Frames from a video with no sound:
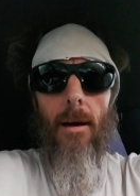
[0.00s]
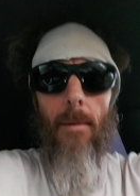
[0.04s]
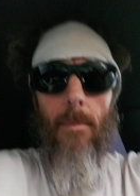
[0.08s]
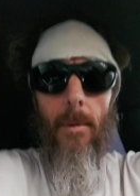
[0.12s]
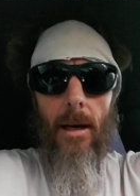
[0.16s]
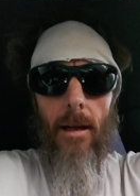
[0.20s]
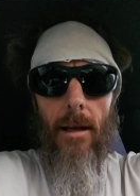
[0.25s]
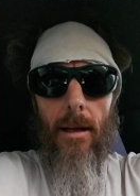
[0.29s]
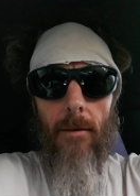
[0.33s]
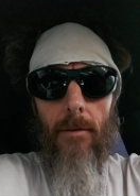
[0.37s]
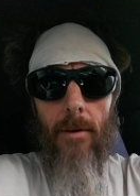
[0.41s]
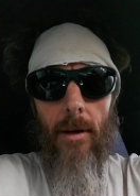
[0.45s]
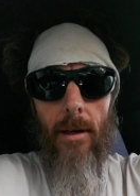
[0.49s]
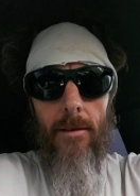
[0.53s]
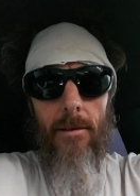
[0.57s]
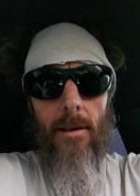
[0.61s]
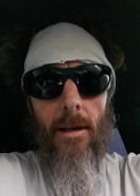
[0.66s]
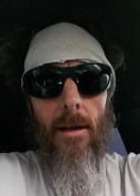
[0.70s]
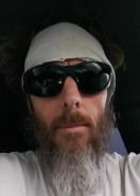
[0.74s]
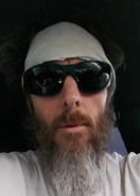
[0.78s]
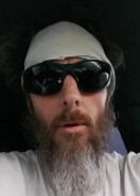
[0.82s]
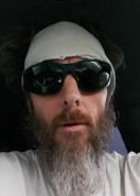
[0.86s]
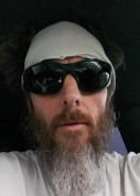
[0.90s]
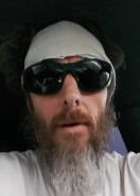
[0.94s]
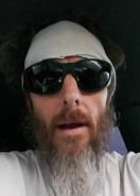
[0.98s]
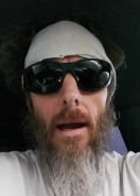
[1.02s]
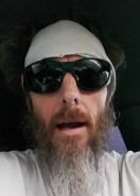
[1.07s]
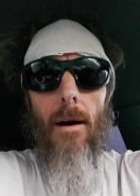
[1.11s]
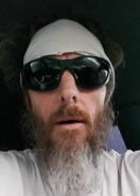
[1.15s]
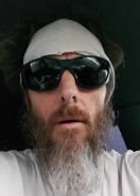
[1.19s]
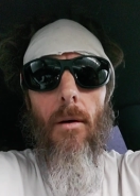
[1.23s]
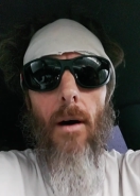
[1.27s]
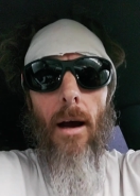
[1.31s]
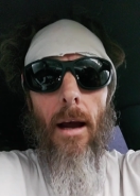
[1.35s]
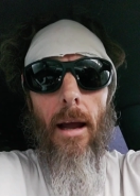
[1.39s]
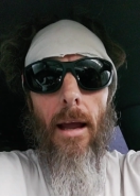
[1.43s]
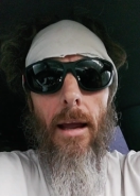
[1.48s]
I'm going to give an example of
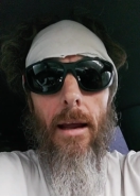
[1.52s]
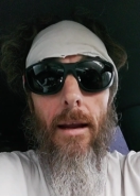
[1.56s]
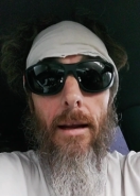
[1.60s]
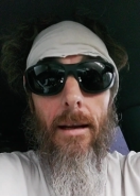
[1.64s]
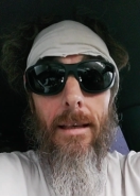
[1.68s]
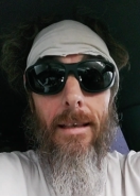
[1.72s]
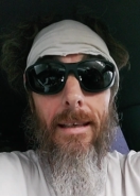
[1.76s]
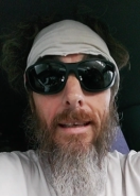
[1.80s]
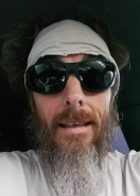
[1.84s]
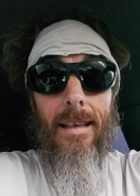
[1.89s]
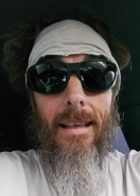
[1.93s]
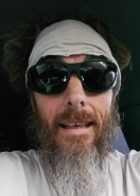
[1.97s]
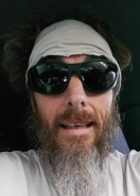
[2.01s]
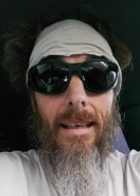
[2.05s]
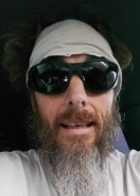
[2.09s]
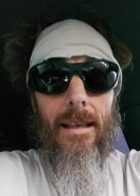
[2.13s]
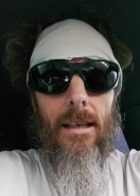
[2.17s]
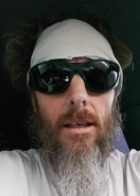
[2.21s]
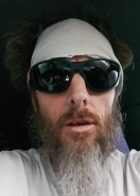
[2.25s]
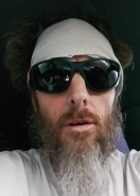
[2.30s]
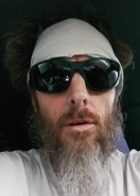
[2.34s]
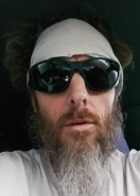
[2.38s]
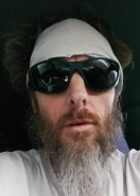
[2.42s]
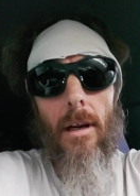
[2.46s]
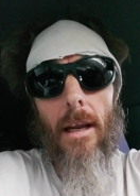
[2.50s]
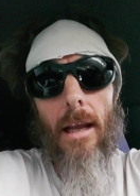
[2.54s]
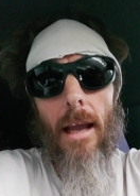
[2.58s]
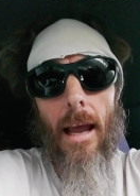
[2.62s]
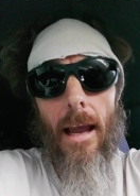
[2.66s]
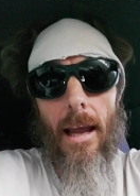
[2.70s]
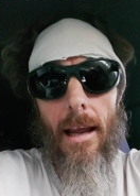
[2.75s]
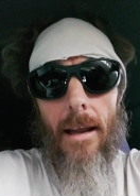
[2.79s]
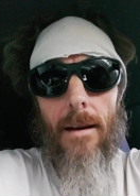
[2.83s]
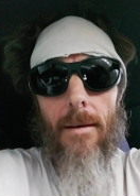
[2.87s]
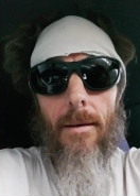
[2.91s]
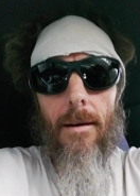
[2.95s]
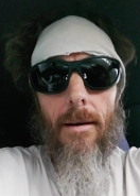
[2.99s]
how I
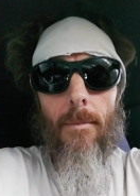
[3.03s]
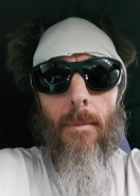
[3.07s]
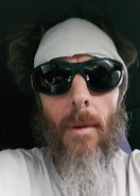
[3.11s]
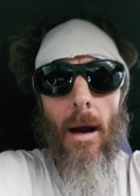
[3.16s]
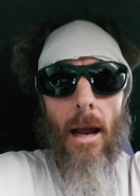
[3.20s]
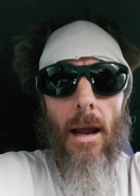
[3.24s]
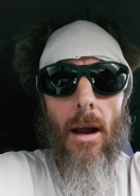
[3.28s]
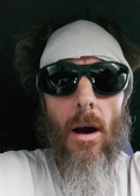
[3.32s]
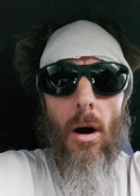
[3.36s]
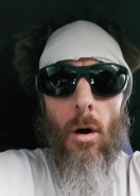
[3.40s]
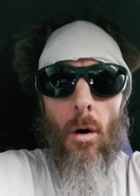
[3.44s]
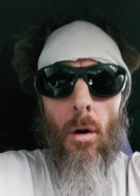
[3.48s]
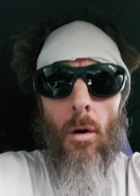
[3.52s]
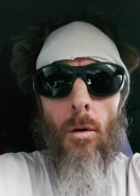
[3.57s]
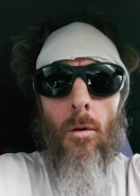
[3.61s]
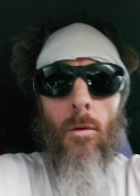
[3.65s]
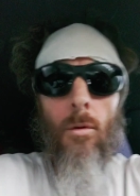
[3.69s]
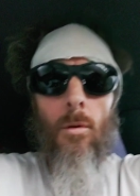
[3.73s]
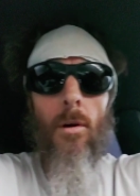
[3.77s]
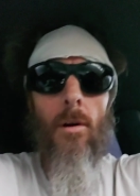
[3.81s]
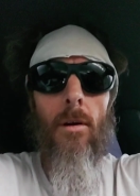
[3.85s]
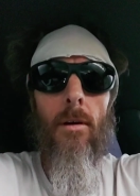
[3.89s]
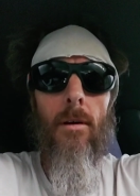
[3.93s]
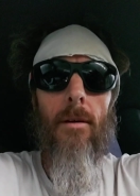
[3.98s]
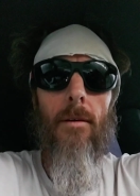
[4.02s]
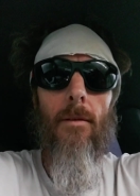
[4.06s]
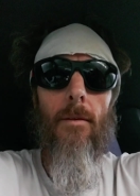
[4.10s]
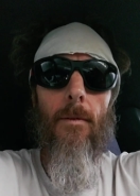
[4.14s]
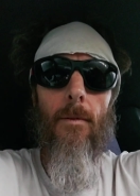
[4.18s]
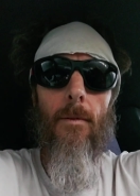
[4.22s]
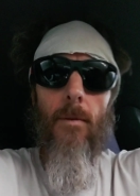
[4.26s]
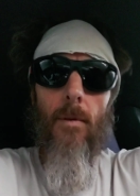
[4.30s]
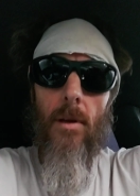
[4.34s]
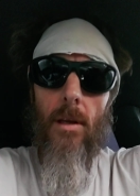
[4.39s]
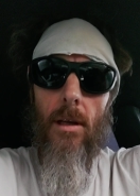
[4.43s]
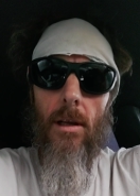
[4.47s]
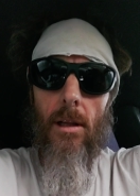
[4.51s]
create my own
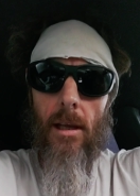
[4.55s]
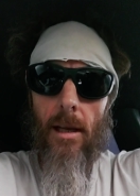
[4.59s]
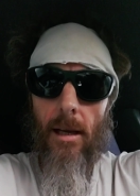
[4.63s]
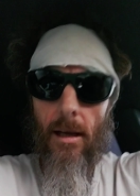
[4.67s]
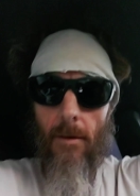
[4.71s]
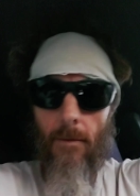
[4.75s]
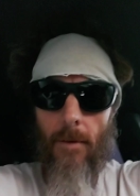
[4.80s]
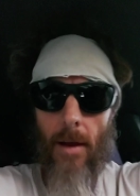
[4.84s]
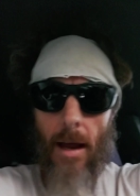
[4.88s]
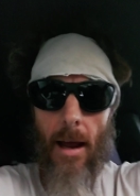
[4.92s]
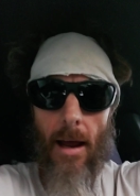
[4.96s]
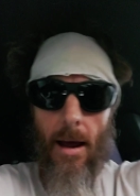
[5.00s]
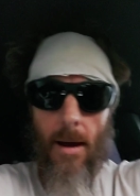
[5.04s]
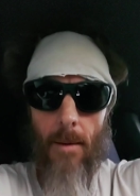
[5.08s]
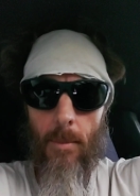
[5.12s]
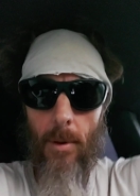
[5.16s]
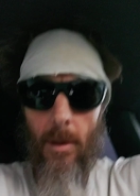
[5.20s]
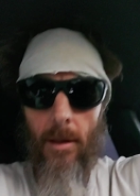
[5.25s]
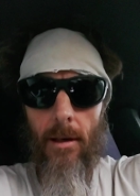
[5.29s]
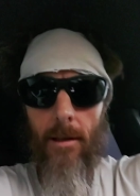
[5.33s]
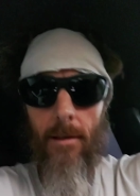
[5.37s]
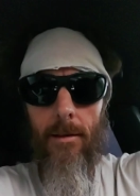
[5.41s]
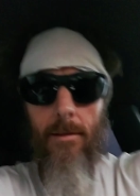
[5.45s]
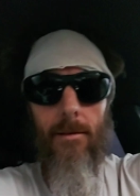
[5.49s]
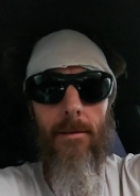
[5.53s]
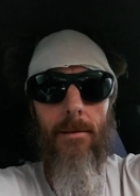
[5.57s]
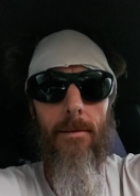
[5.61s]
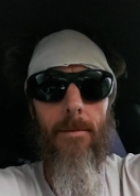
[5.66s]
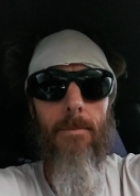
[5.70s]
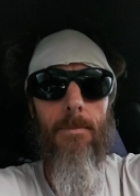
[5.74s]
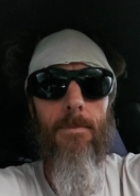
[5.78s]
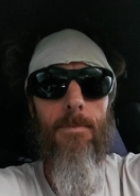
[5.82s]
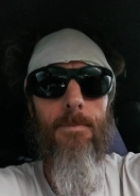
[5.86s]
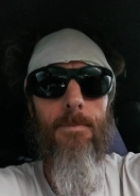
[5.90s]
feeling of happiness